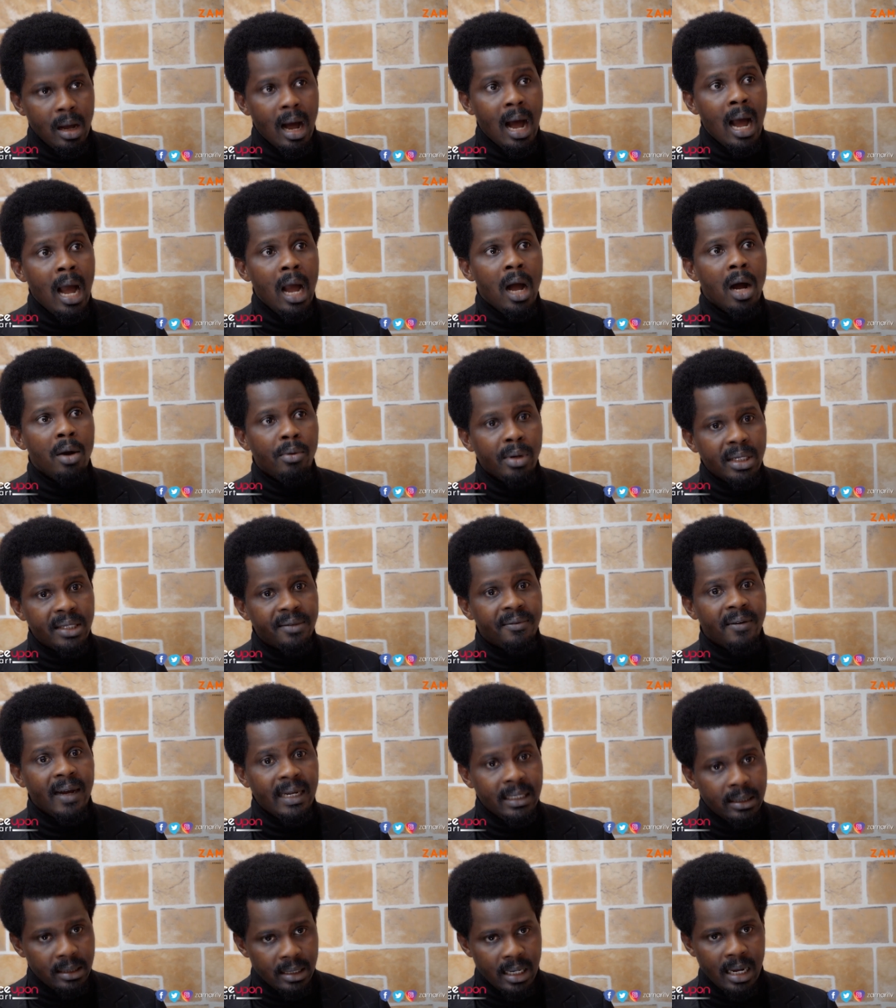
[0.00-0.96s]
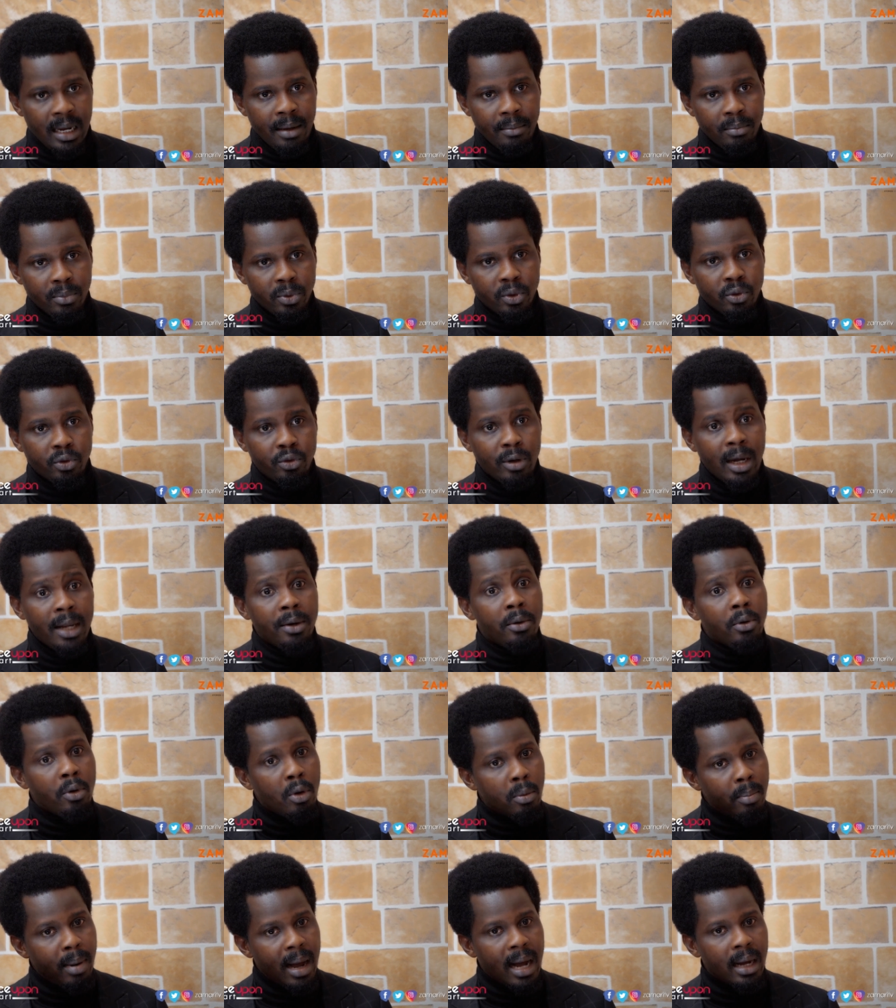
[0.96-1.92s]
I always find time to try to
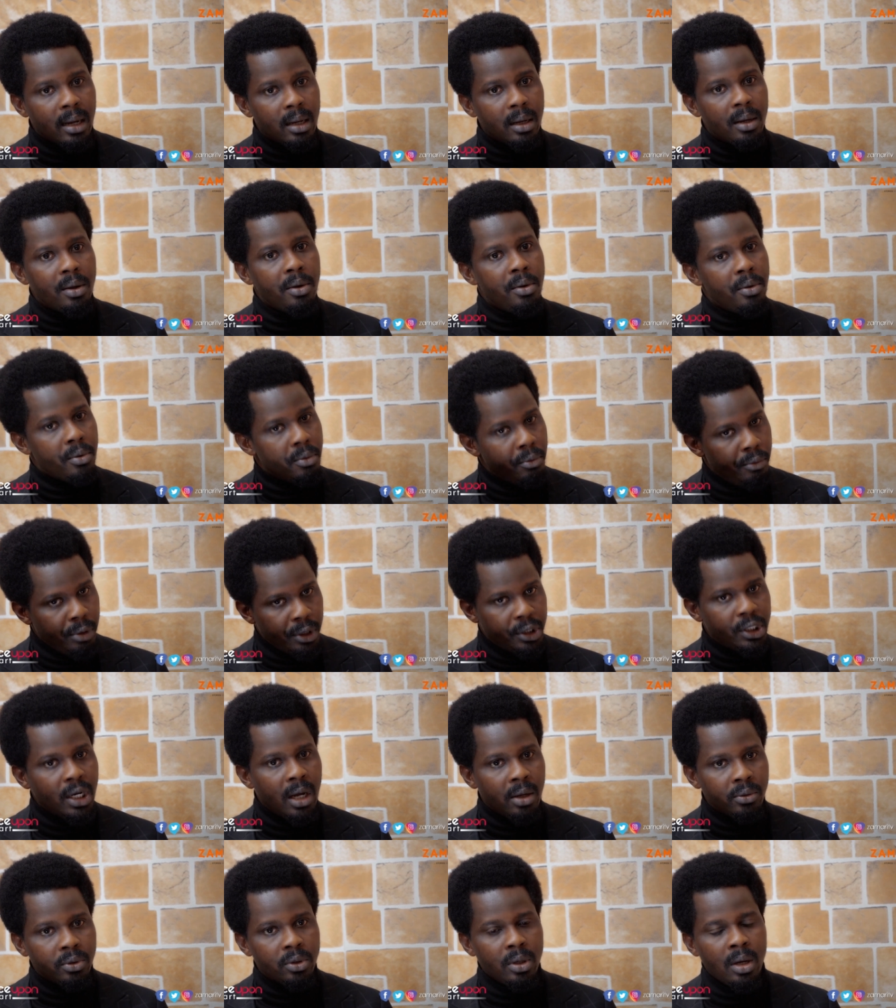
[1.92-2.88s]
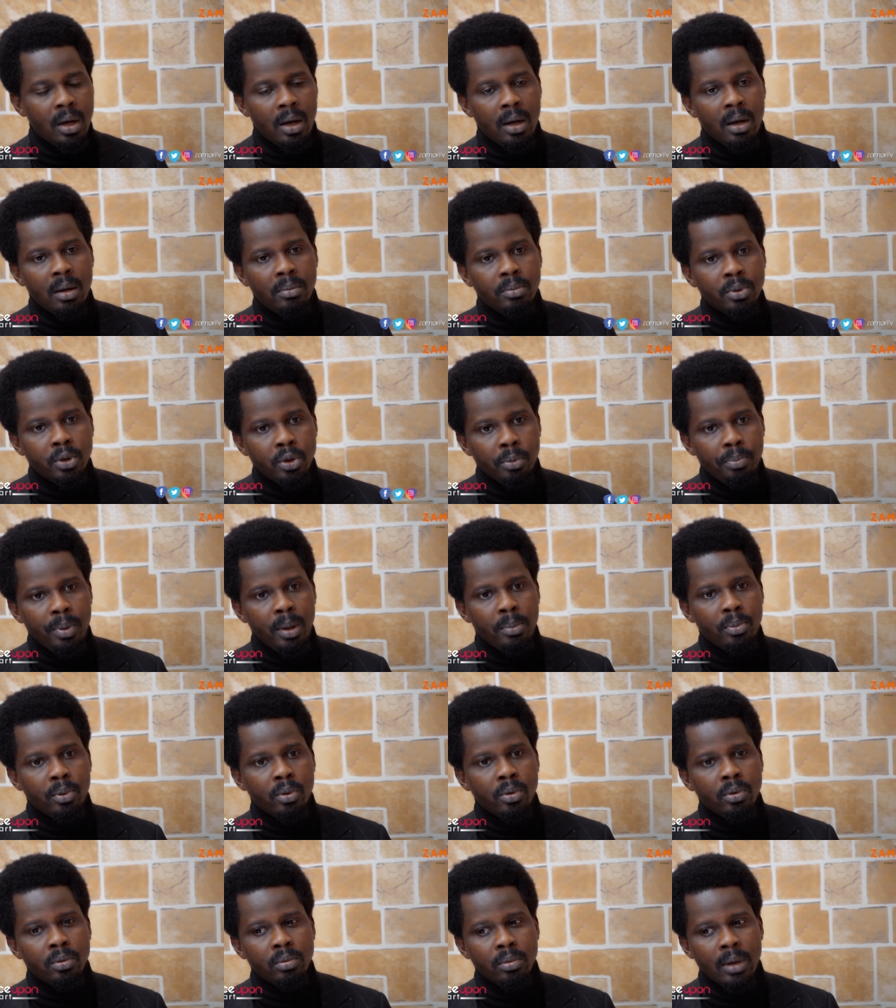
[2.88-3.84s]
go back, reach out to
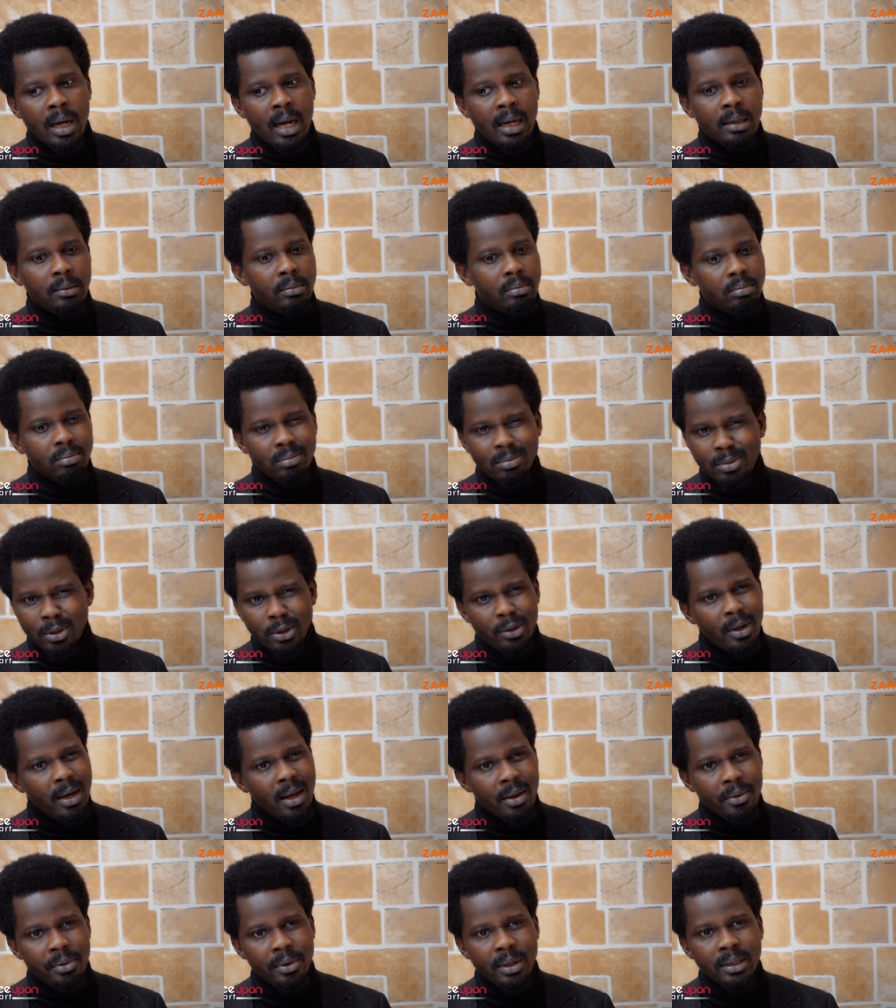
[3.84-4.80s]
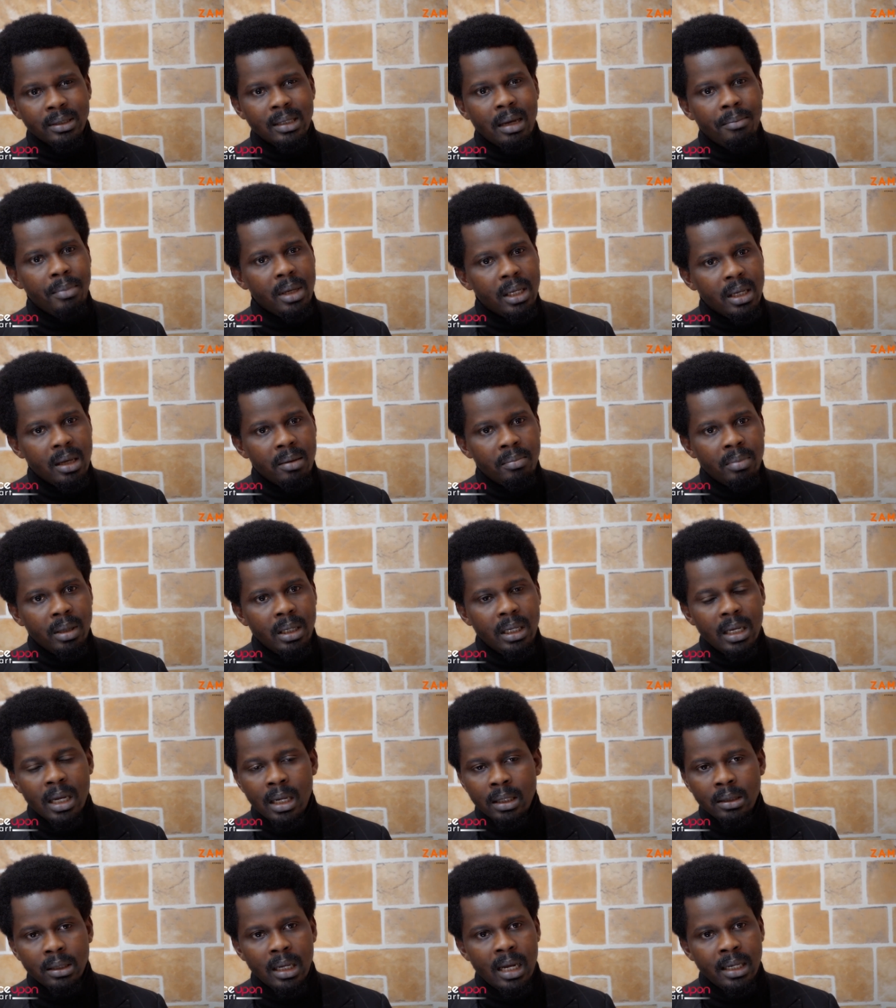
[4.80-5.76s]
people and sort out things amicably
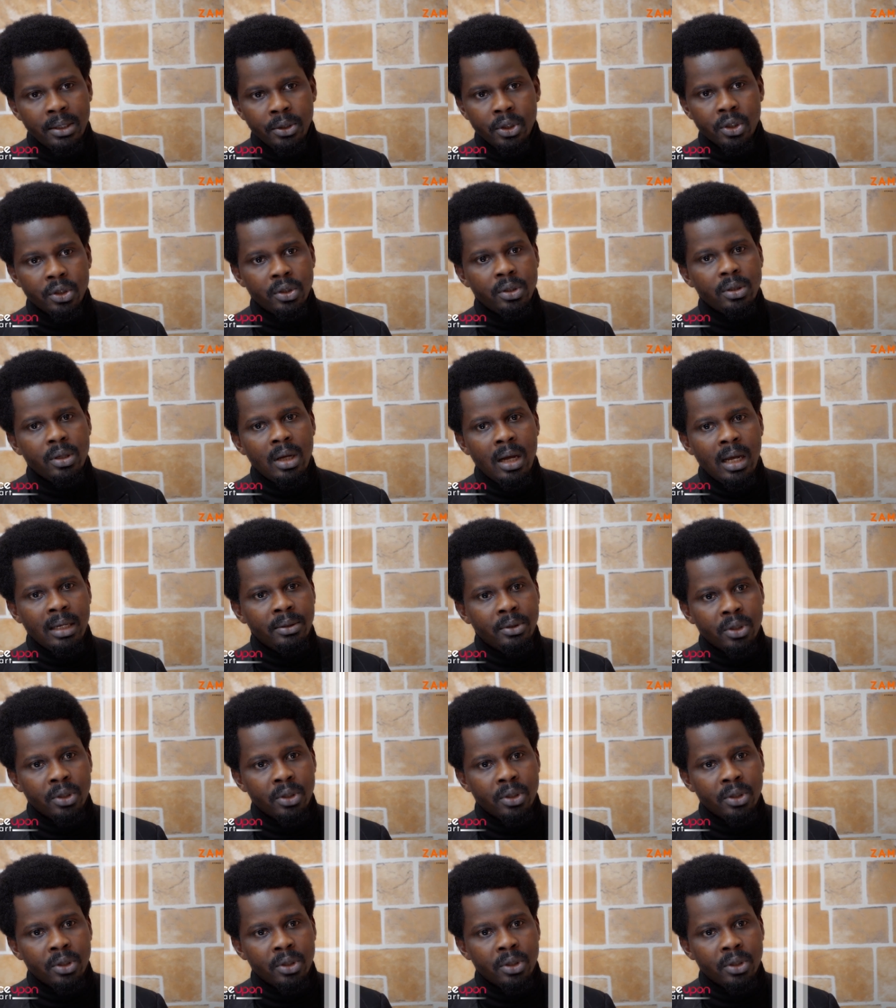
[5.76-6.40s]
and just